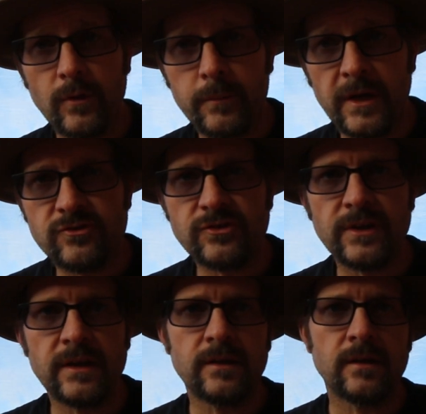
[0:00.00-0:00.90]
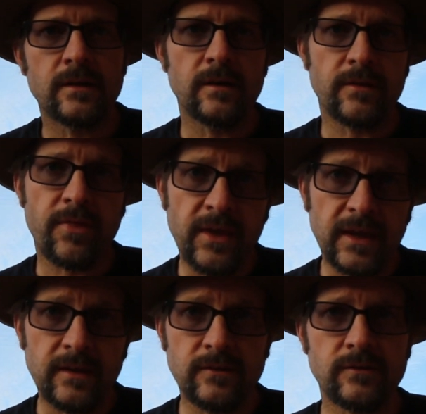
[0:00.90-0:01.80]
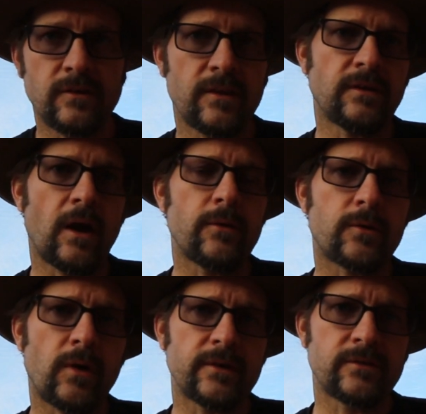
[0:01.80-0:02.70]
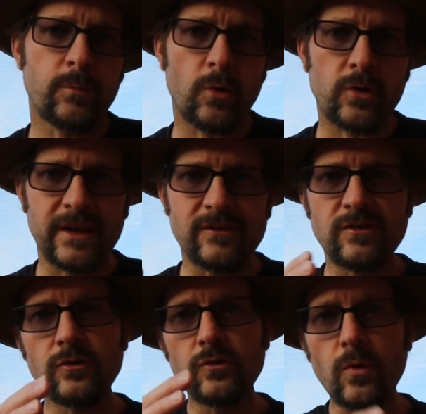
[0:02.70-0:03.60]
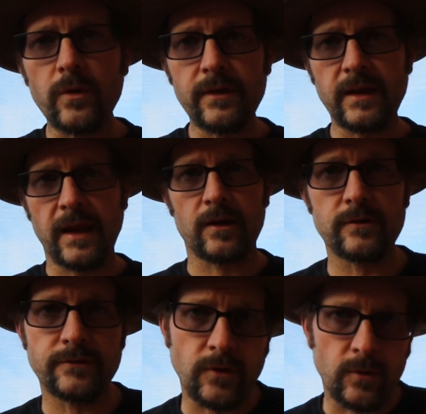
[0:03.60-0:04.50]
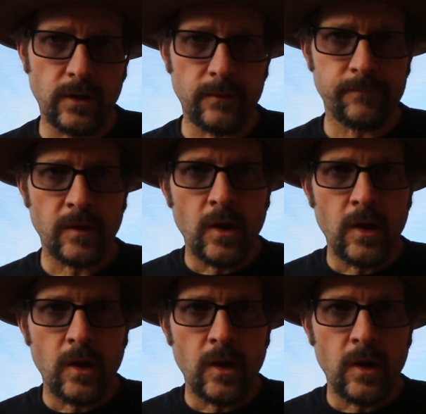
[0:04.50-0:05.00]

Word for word: Formation thickens to the south across the border into northern Arizona,